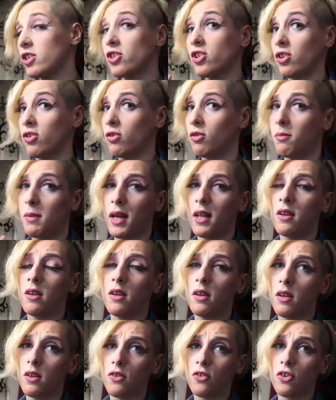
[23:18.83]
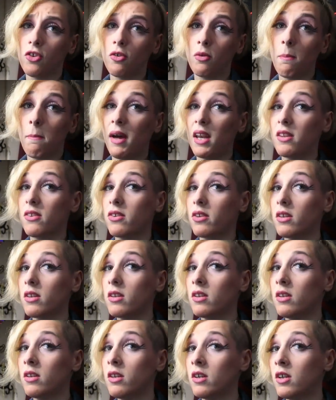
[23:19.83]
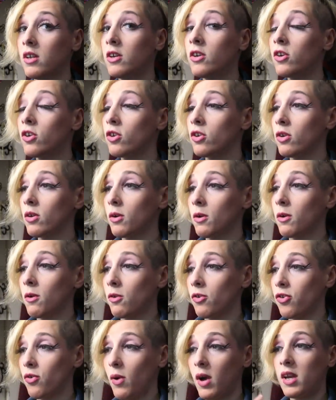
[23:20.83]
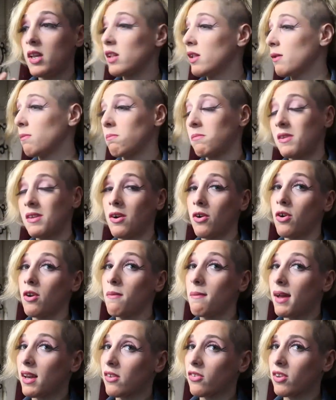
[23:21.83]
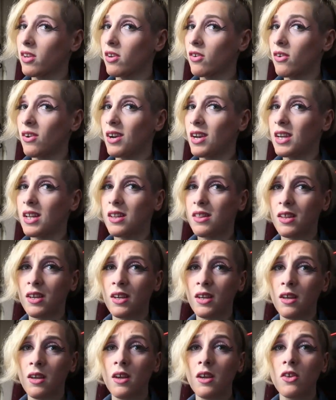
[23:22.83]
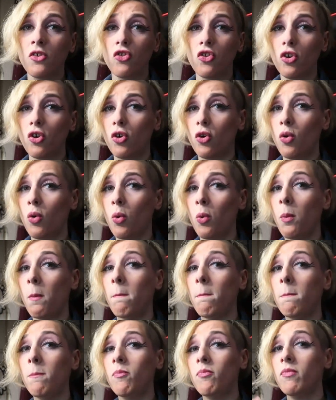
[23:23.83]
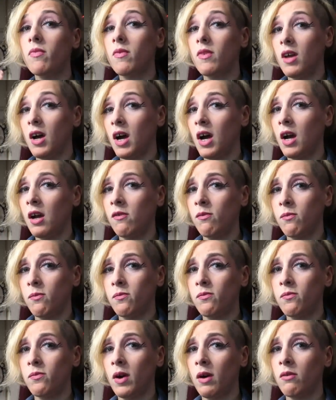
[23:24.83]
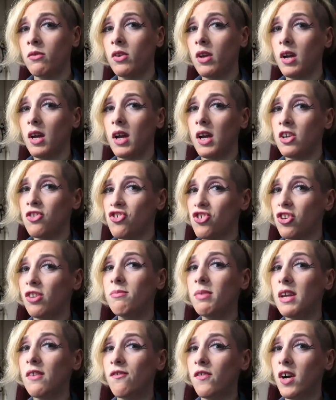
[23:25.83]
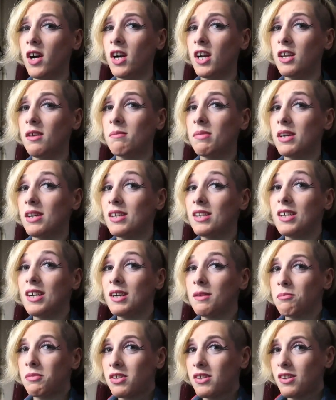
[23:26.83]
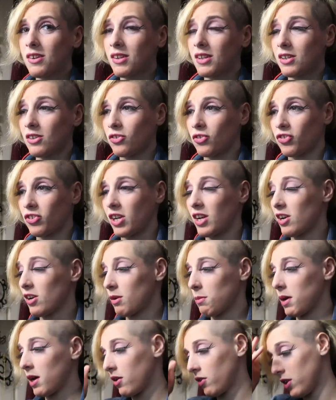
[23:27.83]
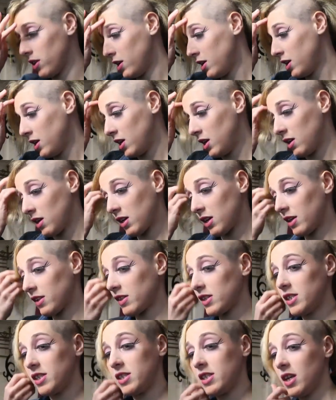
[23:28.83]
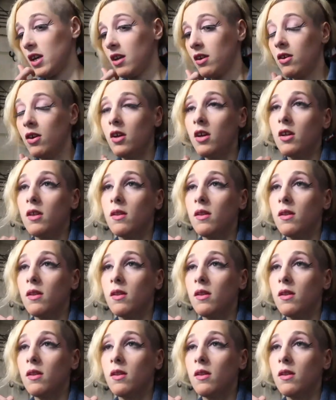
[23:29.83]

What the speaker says: to medicine, to any sort of medicine or anything. So, I was like, I should be fine, but I'm still a little scared about it, because they said